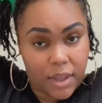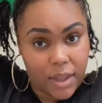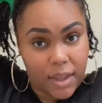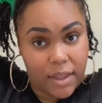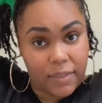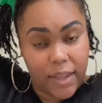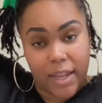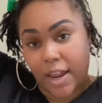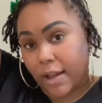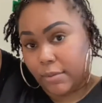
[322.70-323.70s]
that
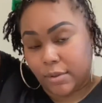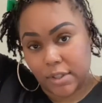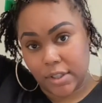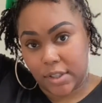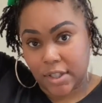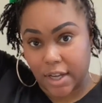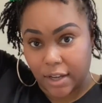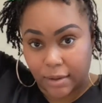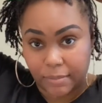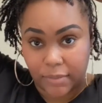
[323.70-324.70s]
I'm doing a good
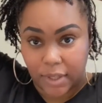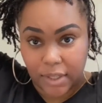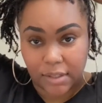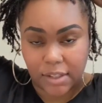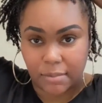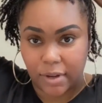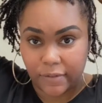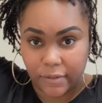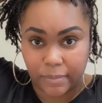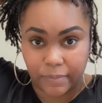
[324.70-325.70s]
job. And some of
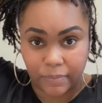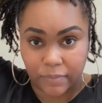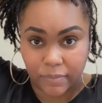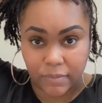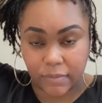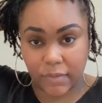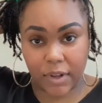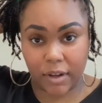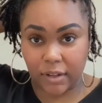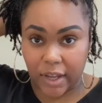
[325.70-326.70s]
them, I
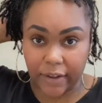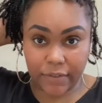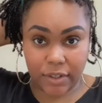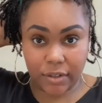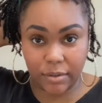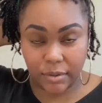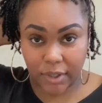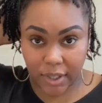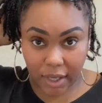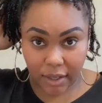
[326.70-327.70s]
only have to do it
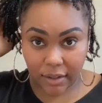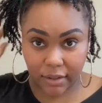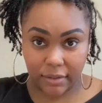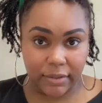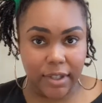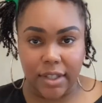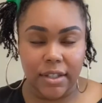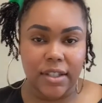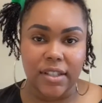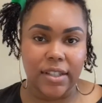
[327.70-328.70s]
like, it
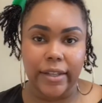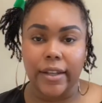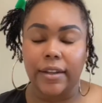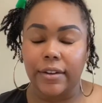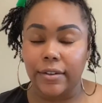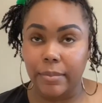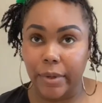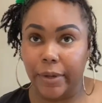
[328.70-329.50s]
didn't take that long, but